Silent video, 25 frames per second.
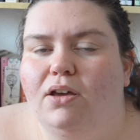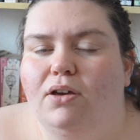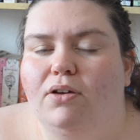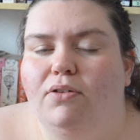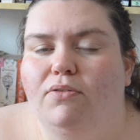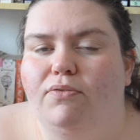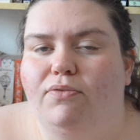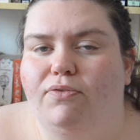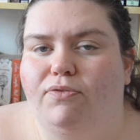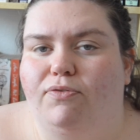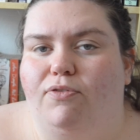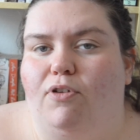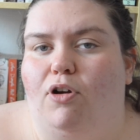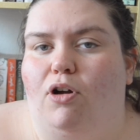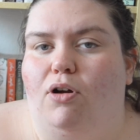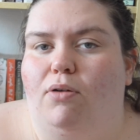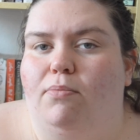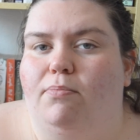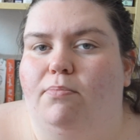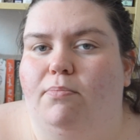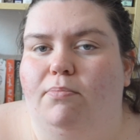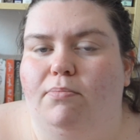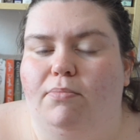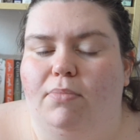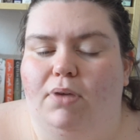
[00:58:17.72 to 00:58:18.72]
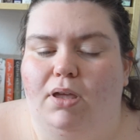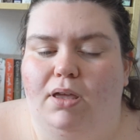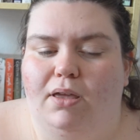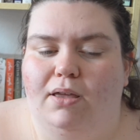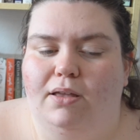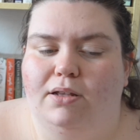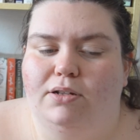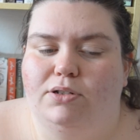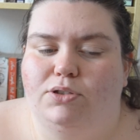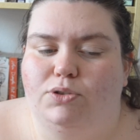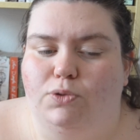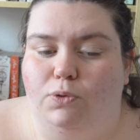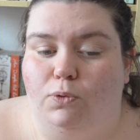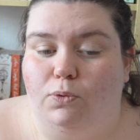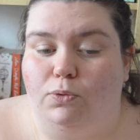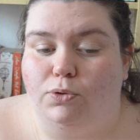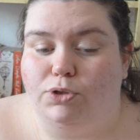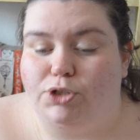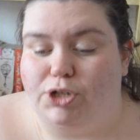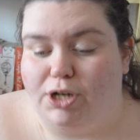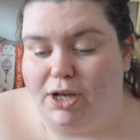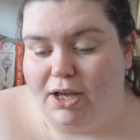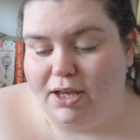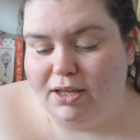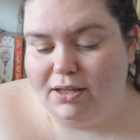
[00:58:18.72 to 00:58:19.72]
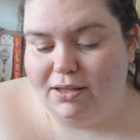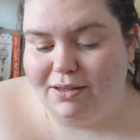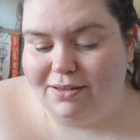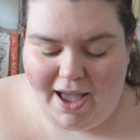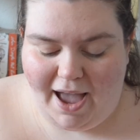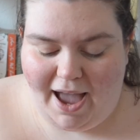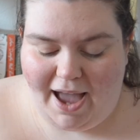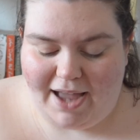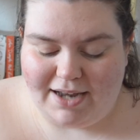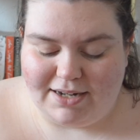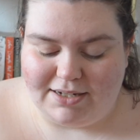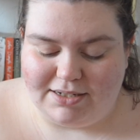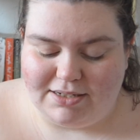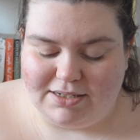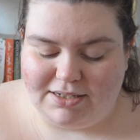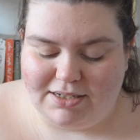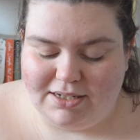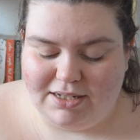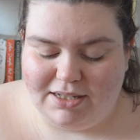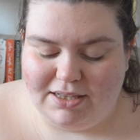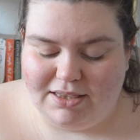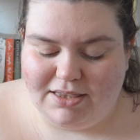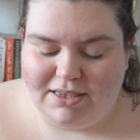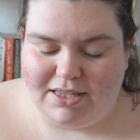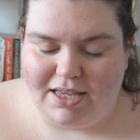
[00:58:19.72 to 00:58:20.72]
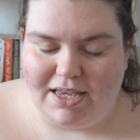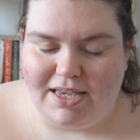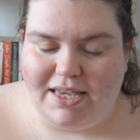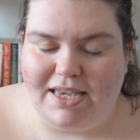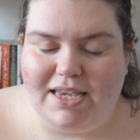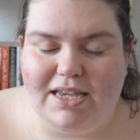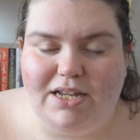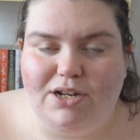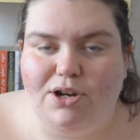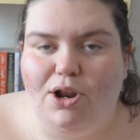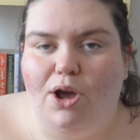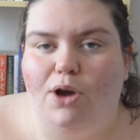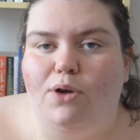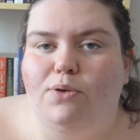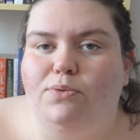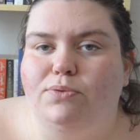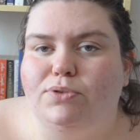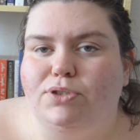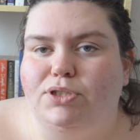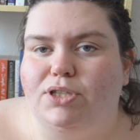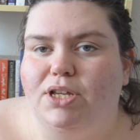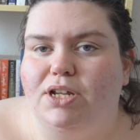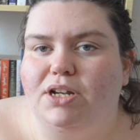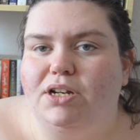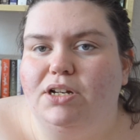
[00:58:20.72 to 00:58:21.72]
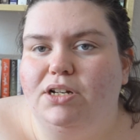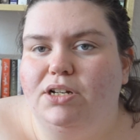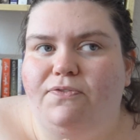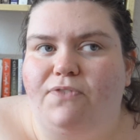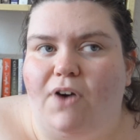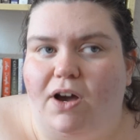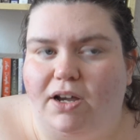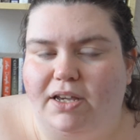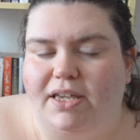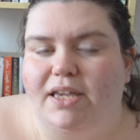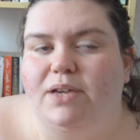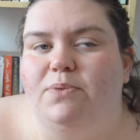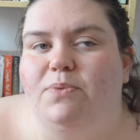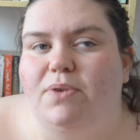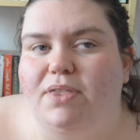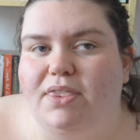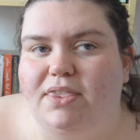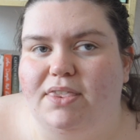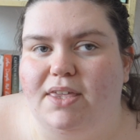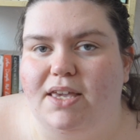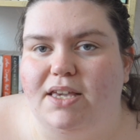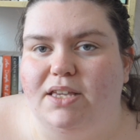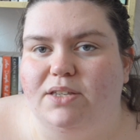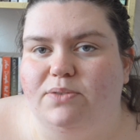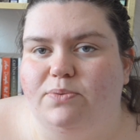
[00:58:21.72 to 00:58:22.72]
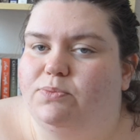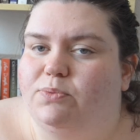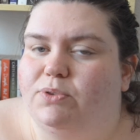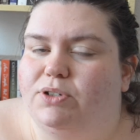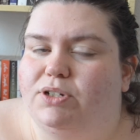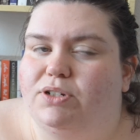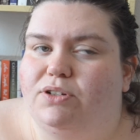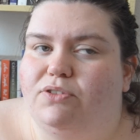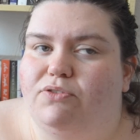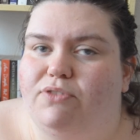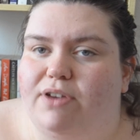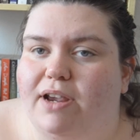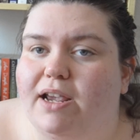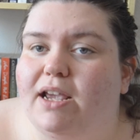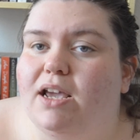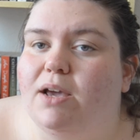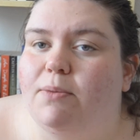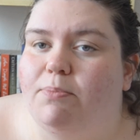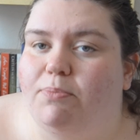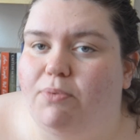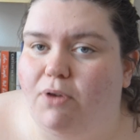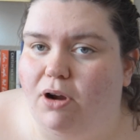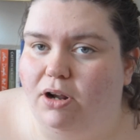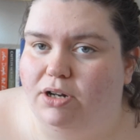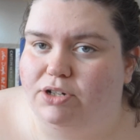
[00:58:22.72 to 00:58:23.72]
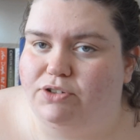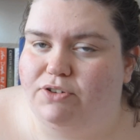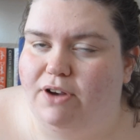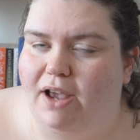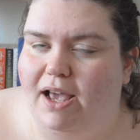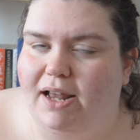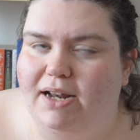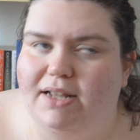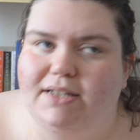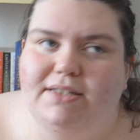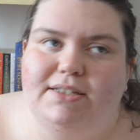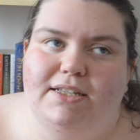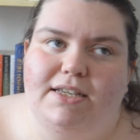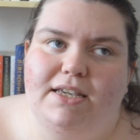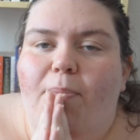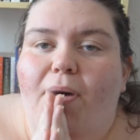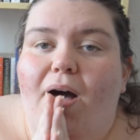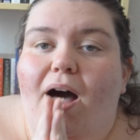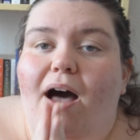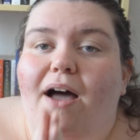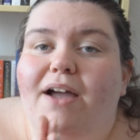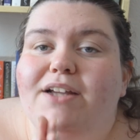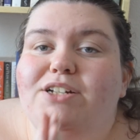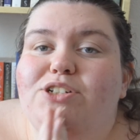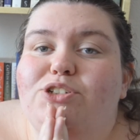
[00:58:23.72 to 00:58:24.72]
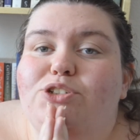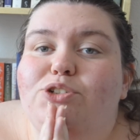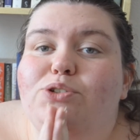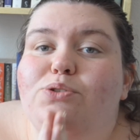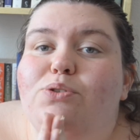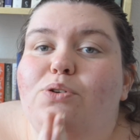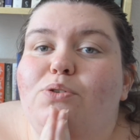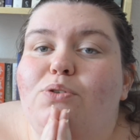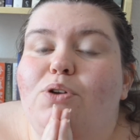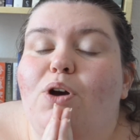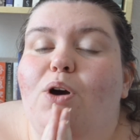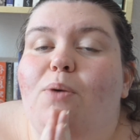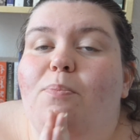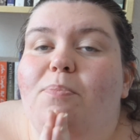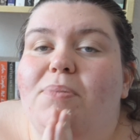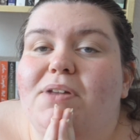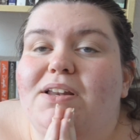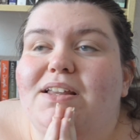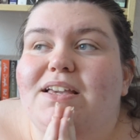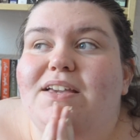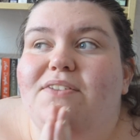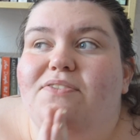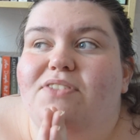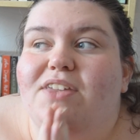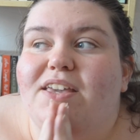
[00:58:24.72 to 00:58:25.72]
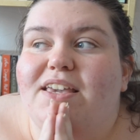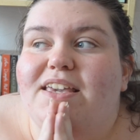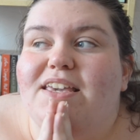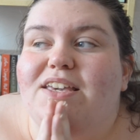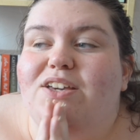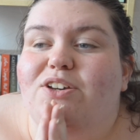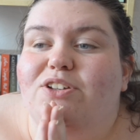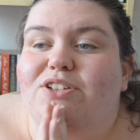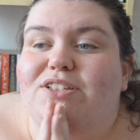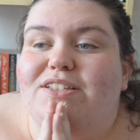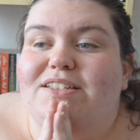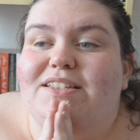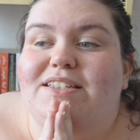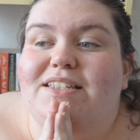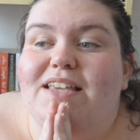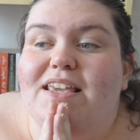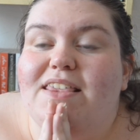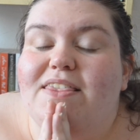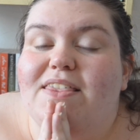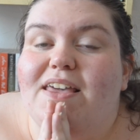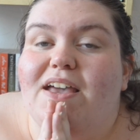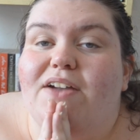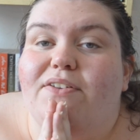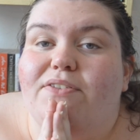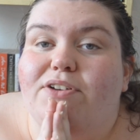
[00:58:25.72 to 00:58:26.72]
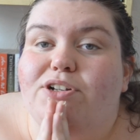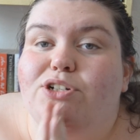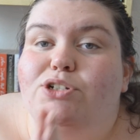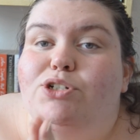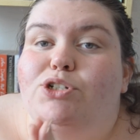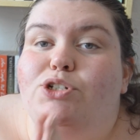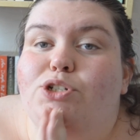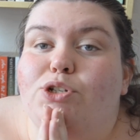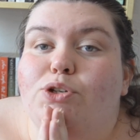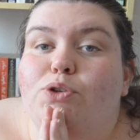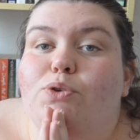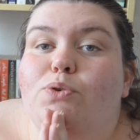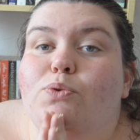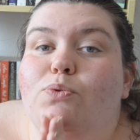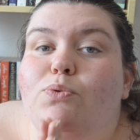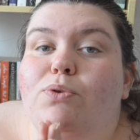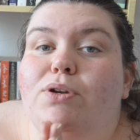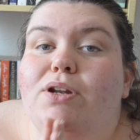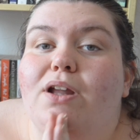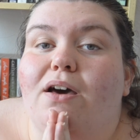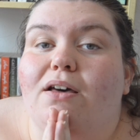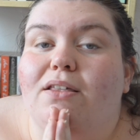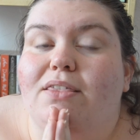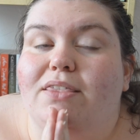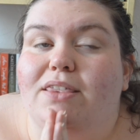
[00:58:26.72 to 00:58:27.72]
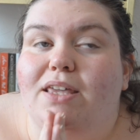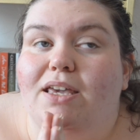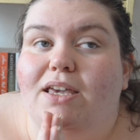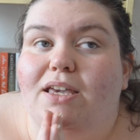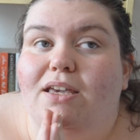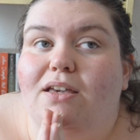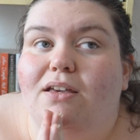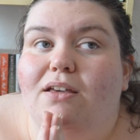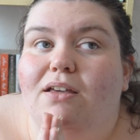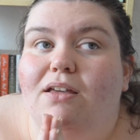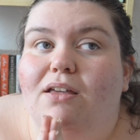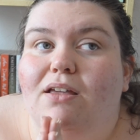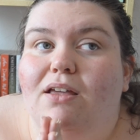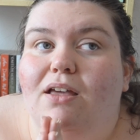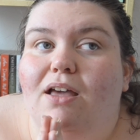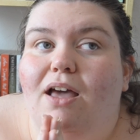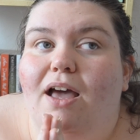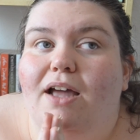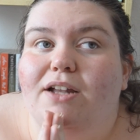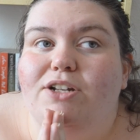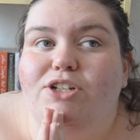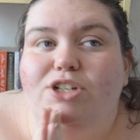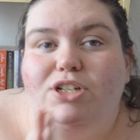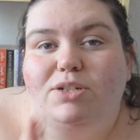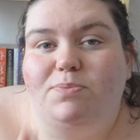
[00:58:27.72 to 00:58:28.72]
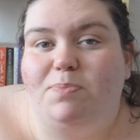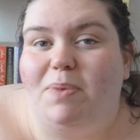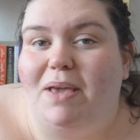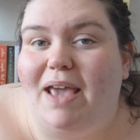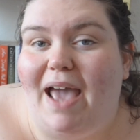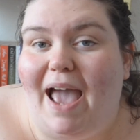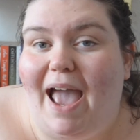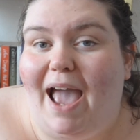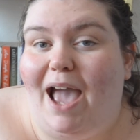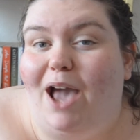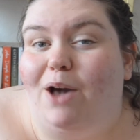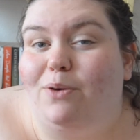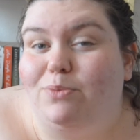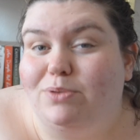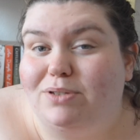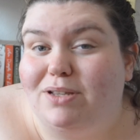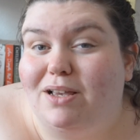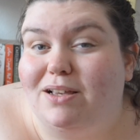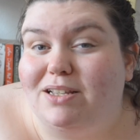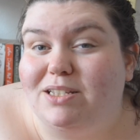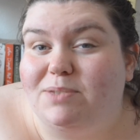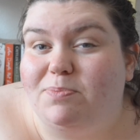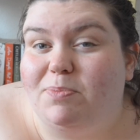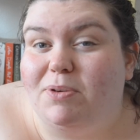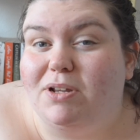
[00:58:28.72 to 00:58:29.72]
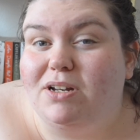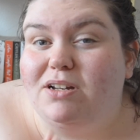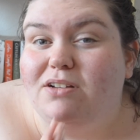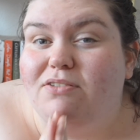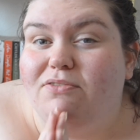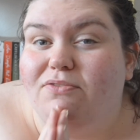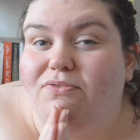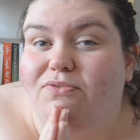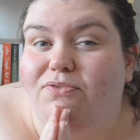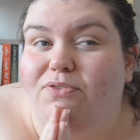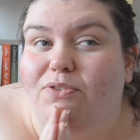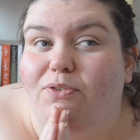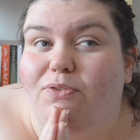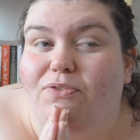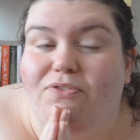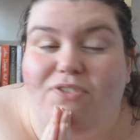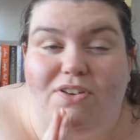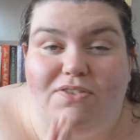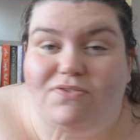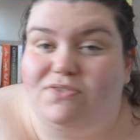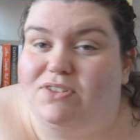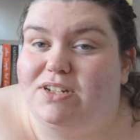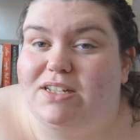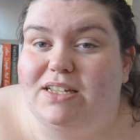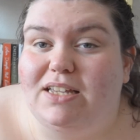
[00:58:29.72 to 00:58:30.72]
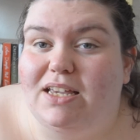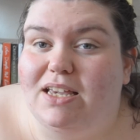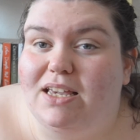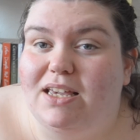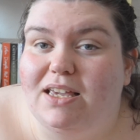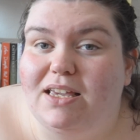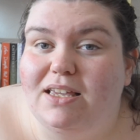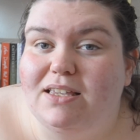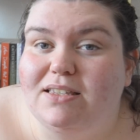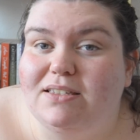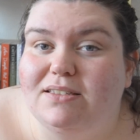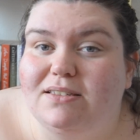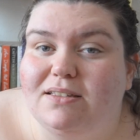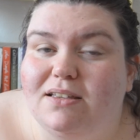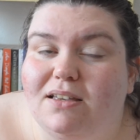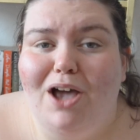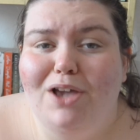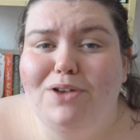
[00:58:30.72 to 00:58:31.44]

from torture, and that he knows that fucking with things would create a branch reality. But I do not believe that he could sit there and do nothing and just be a house husband for 50 years.